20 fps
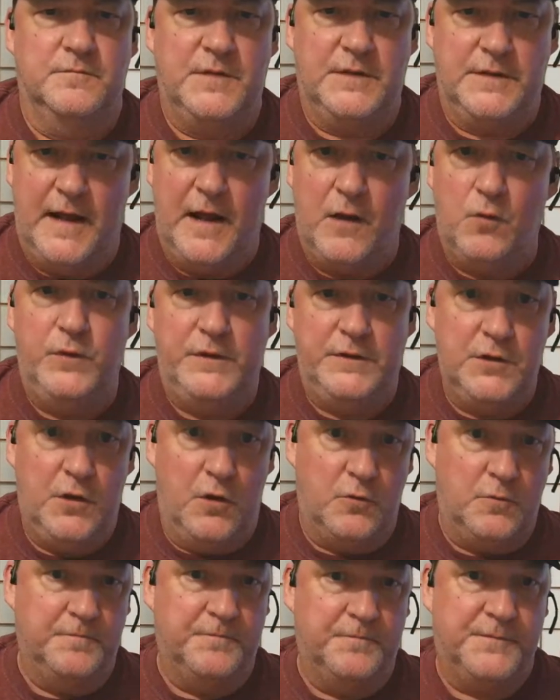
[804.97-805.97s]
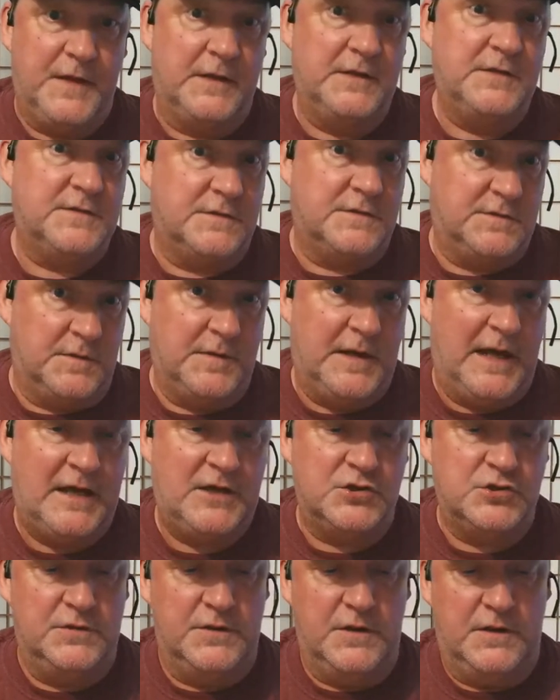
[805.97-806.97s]
but now we know, thanks to
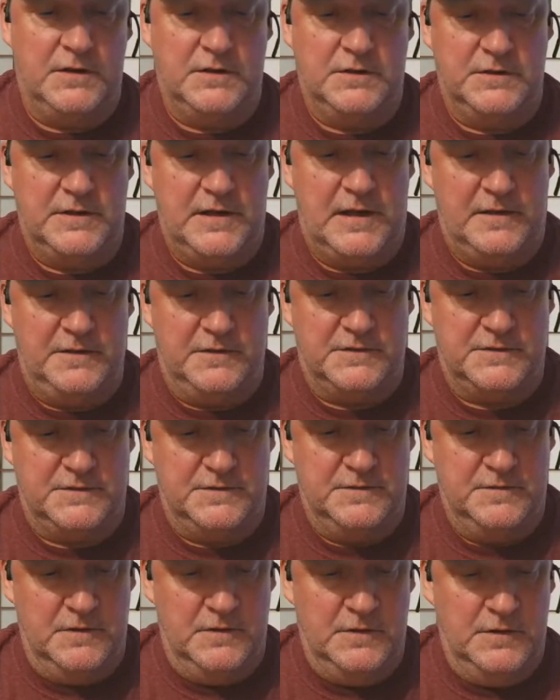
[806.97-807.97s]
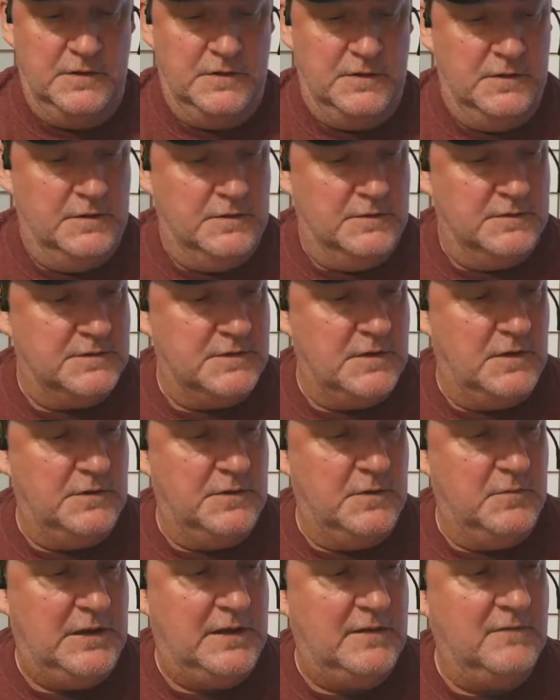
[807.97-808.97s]
Angela in Dallas. So
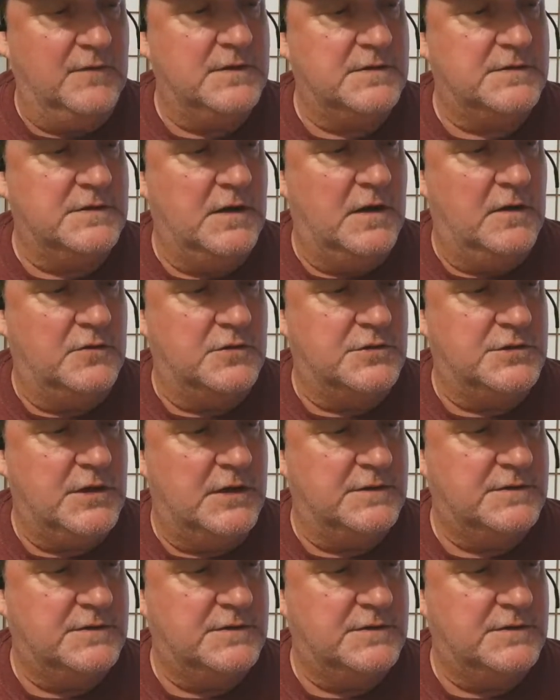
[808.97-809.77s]
let me give this another